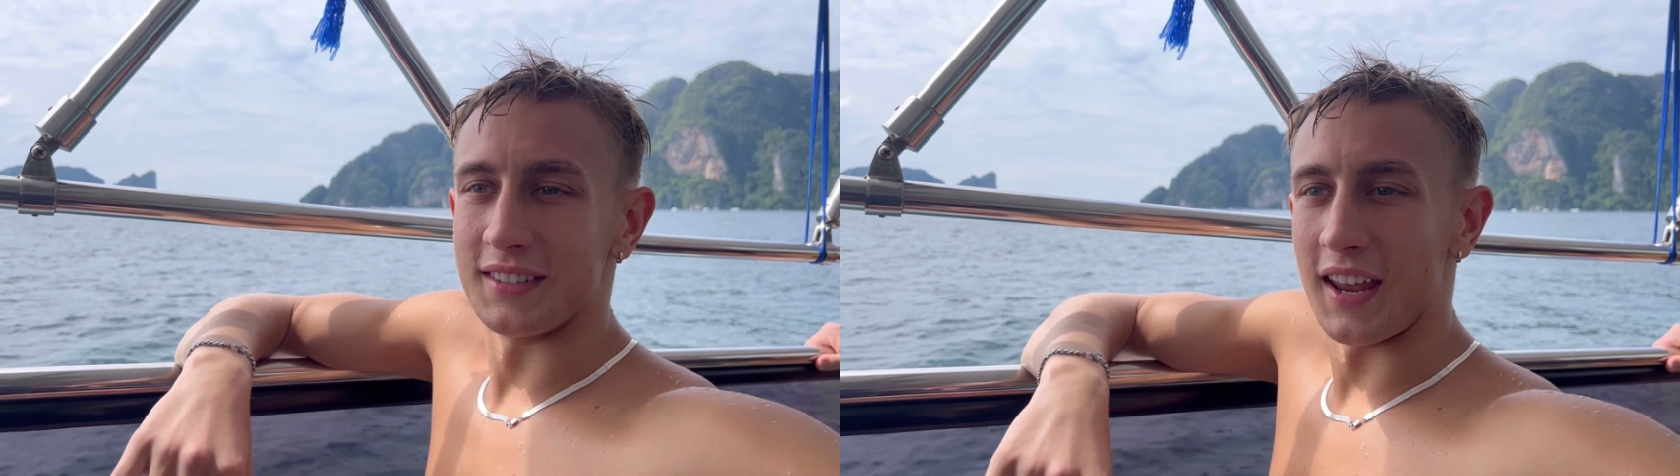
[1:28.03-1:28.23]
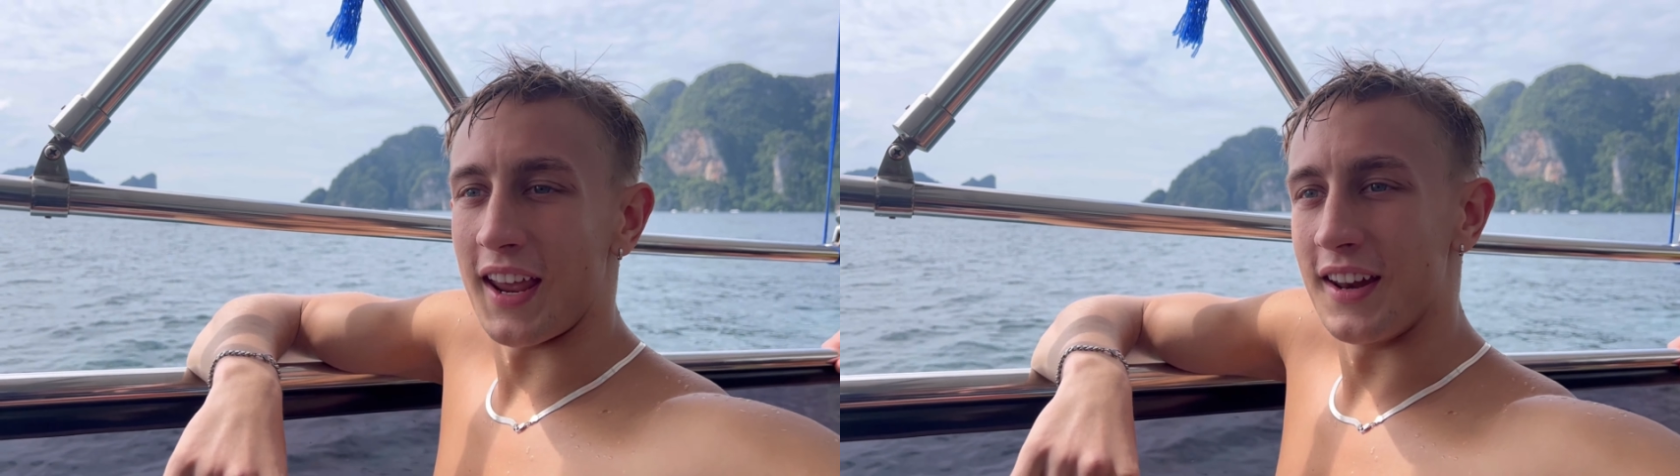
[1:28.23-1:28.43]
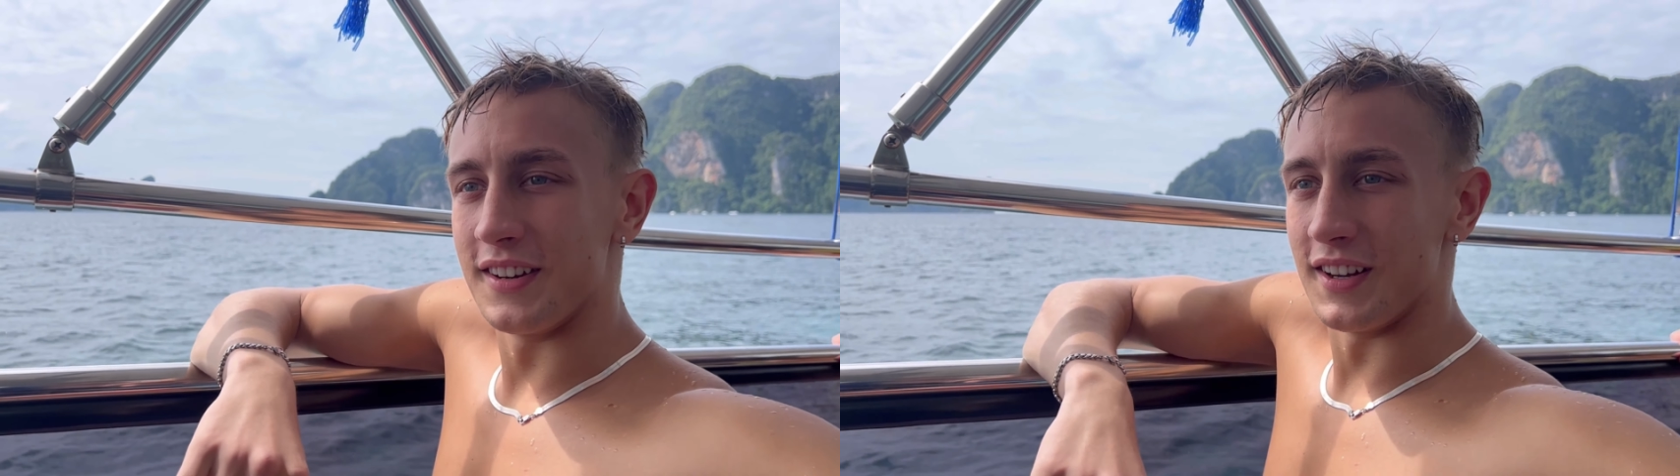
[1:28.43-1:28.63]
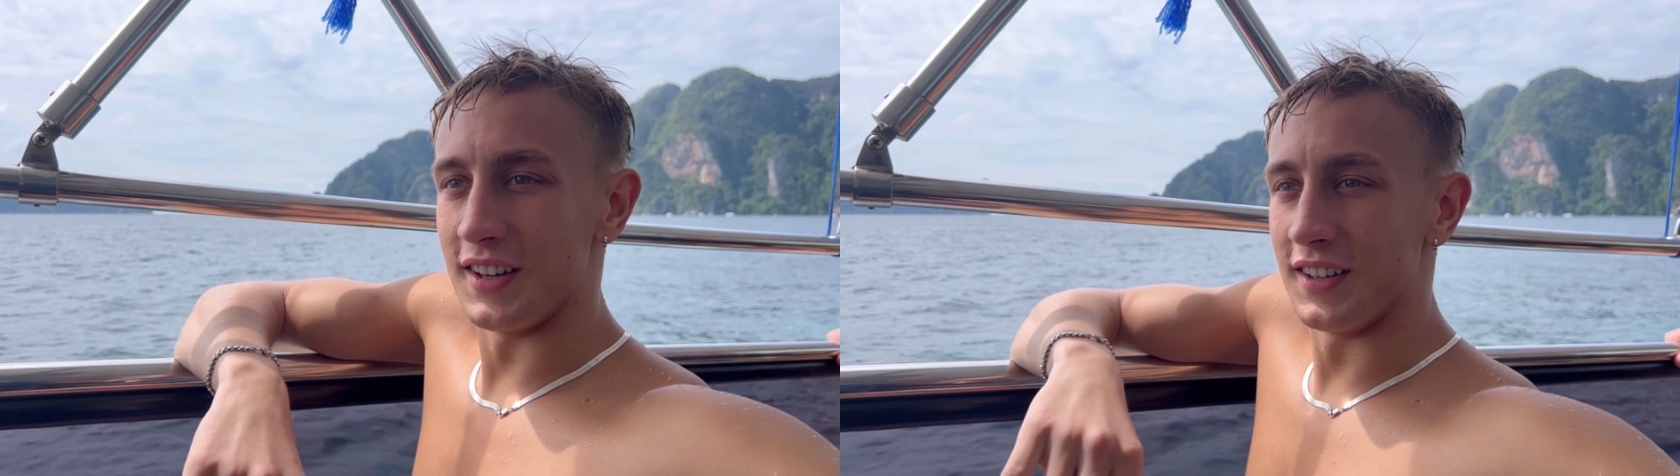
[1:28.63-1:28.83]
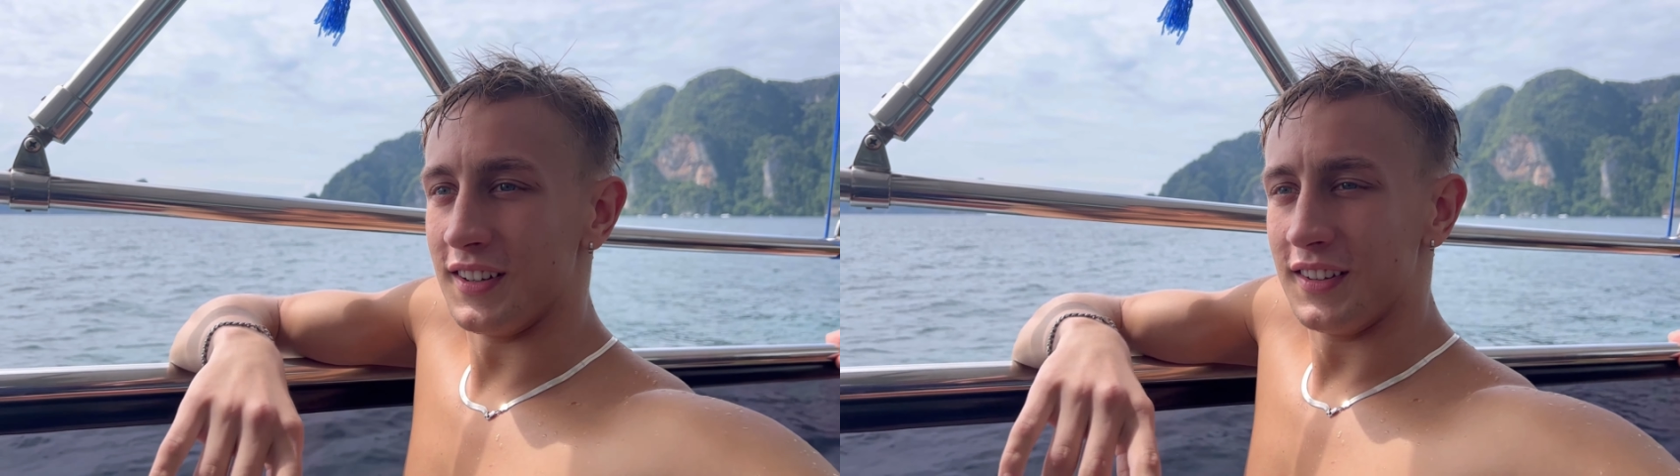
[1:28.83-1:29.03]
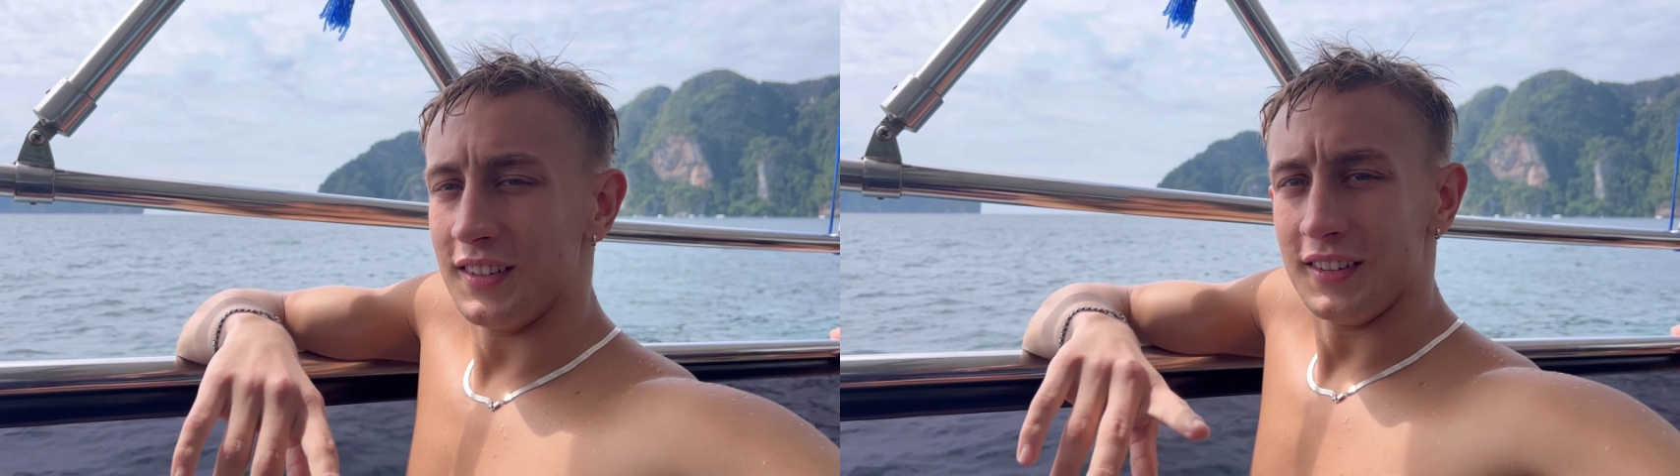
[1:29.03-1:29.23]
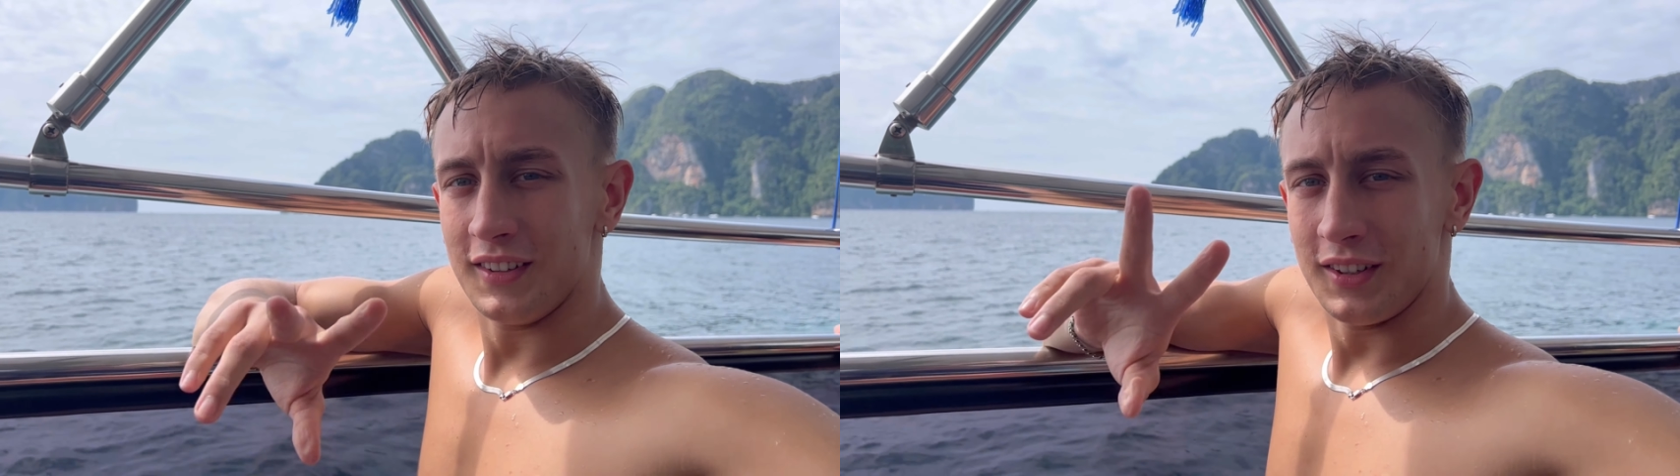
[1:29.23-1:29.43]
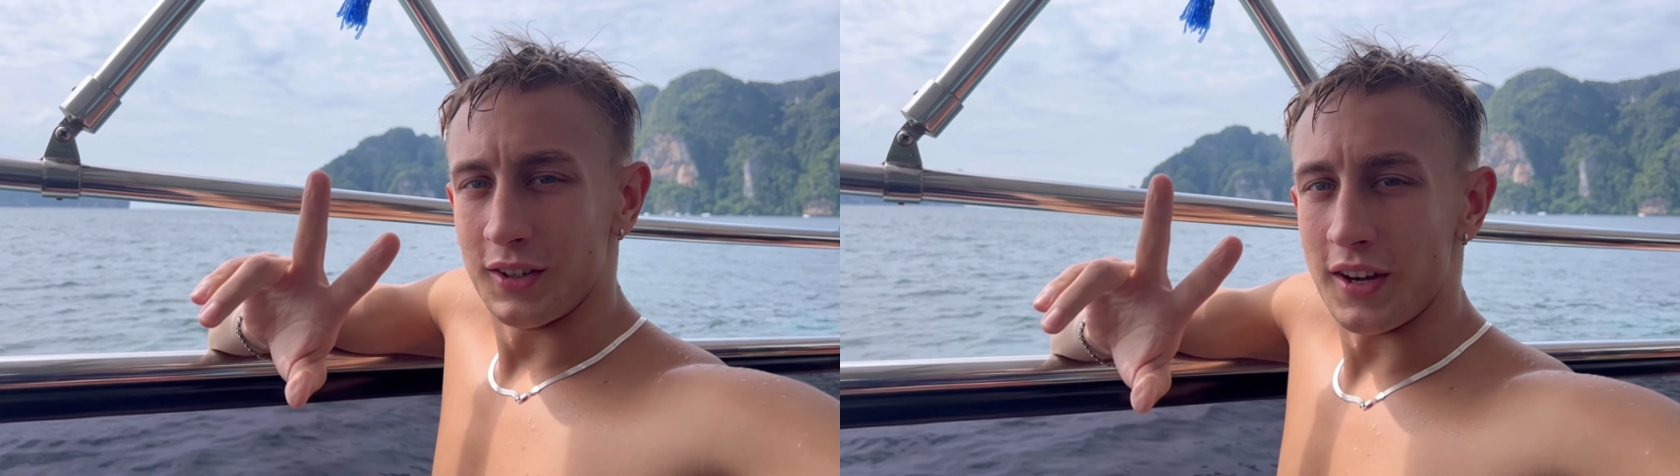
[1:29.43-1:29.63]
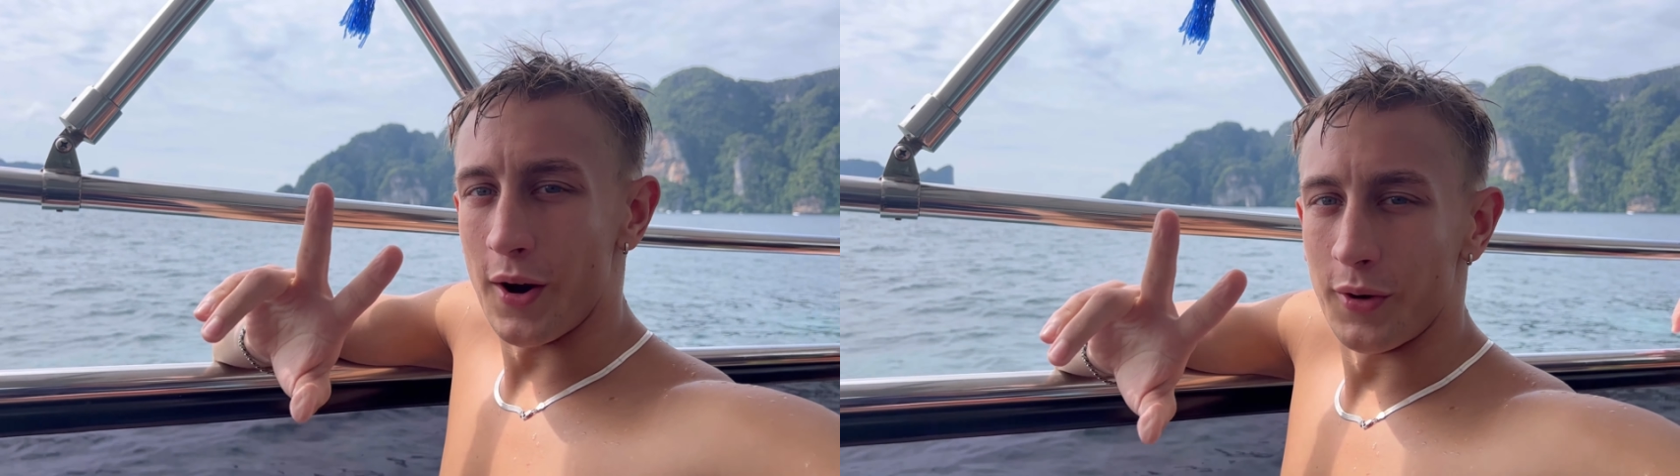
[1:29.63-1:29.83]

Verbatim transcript: And uh, now